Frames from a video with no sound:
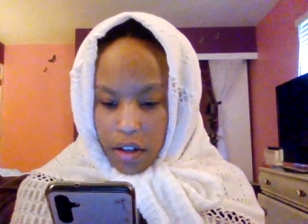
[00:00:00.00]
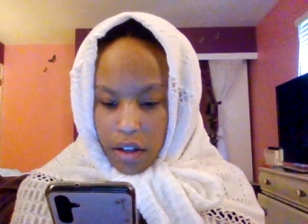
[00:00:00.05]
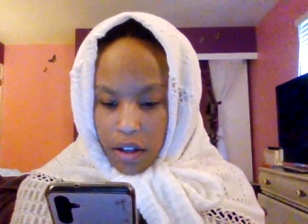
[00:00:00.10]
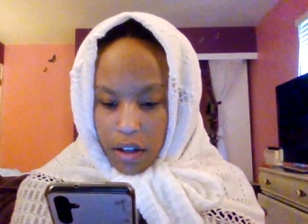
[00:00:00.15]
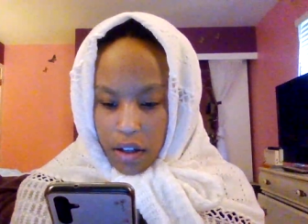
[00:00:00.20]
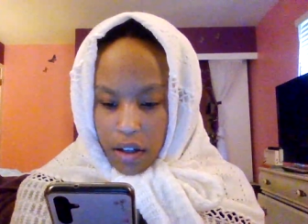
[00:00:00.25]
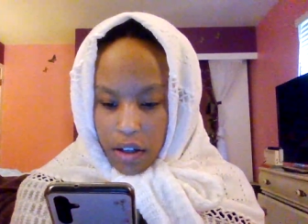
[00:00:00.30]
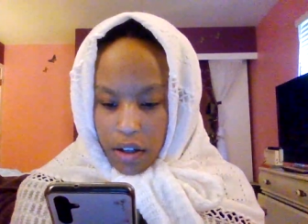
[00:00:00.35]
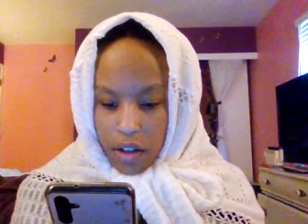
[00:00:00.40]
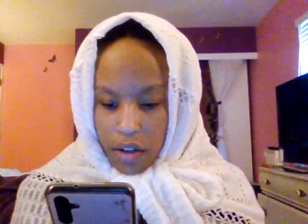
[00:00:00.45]

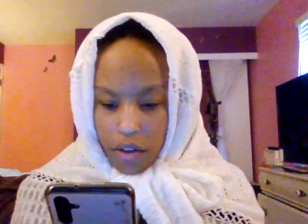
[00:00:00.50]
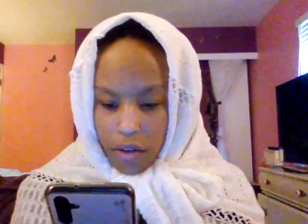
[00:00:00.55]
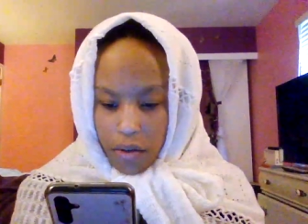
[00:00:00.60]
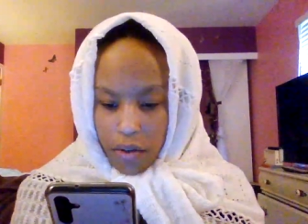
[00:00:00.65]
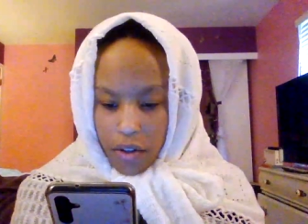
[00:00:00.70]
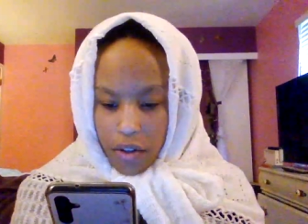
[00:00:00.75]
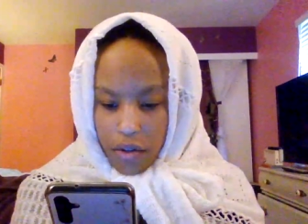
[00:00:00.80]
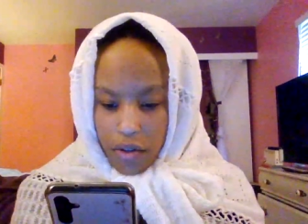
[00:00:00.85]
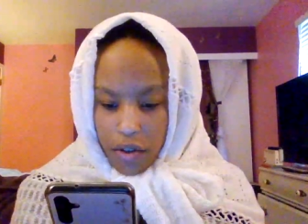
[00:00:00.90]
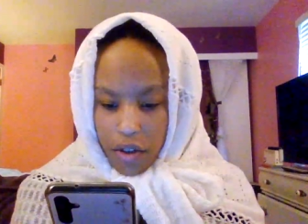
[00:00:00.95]
And you
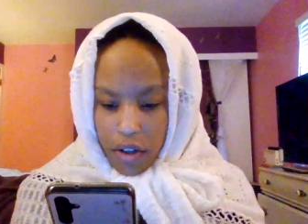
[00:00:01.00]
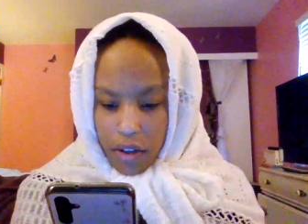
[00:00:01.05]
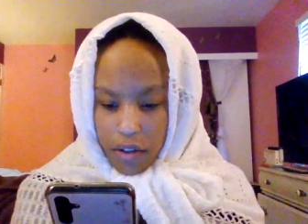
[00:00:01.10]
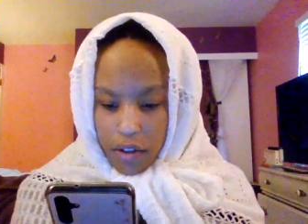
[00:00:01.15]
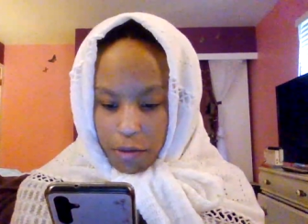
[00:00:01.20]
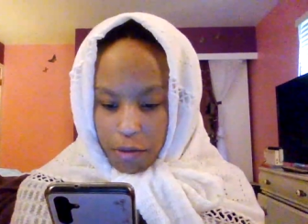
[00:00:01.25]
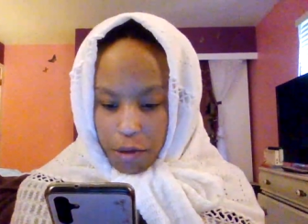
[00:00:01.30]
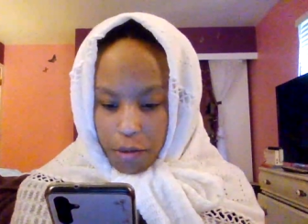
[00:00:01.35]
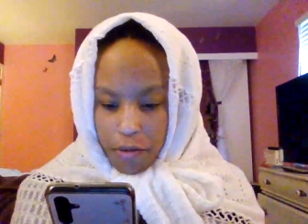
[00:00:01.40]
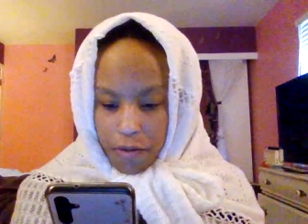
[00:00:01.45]
can talk
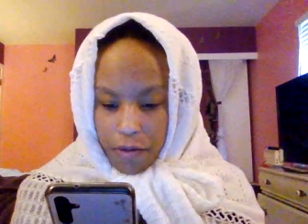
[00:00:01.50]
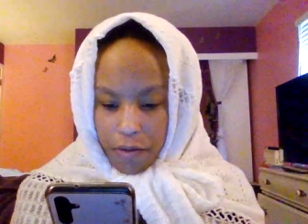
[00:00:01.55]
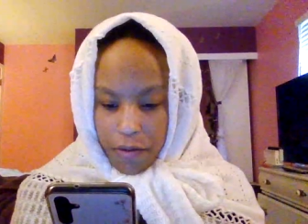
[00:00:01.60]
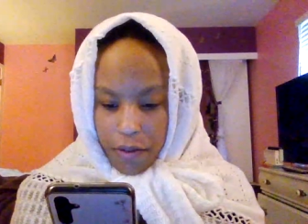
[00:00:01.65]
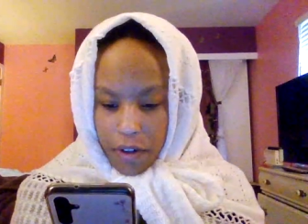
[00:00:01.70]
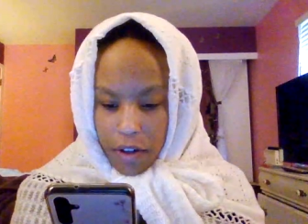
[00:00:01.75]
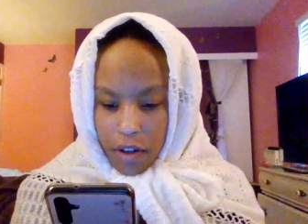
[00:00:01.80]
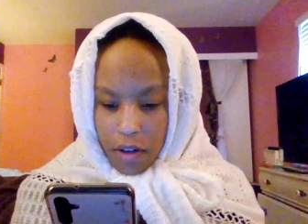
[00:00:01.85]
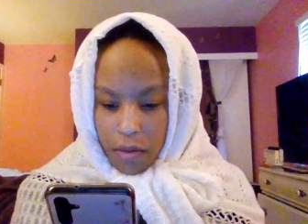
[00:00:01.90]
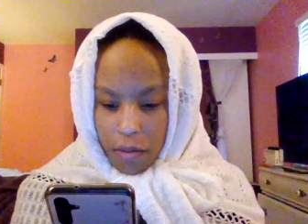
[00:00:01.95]
to people from
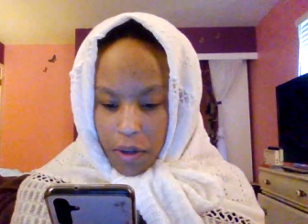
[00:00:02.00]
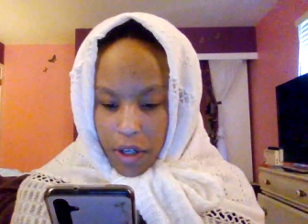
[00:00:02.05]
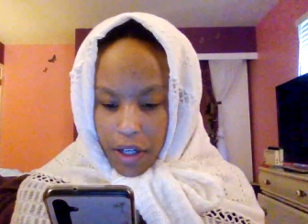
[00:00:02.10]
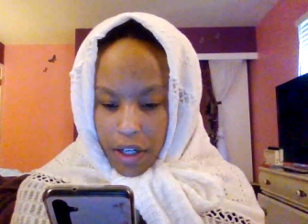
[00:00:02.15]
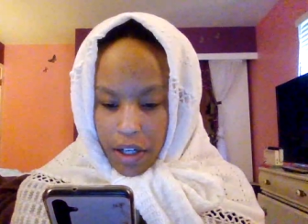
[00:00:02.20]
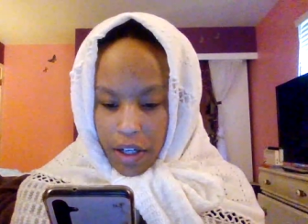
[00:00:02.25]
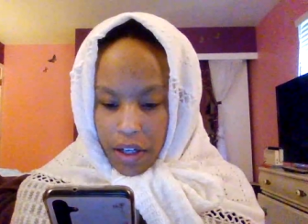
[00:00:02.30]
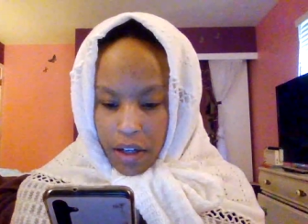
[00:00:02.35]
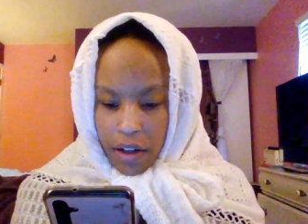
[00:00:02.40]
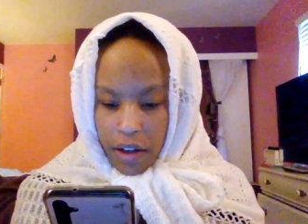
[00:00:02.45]
far
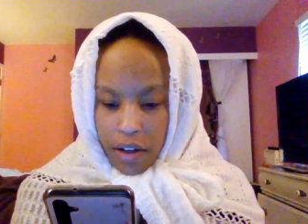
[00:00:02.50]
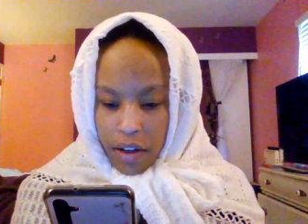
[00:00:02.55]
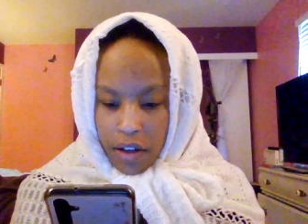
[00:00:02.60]
away.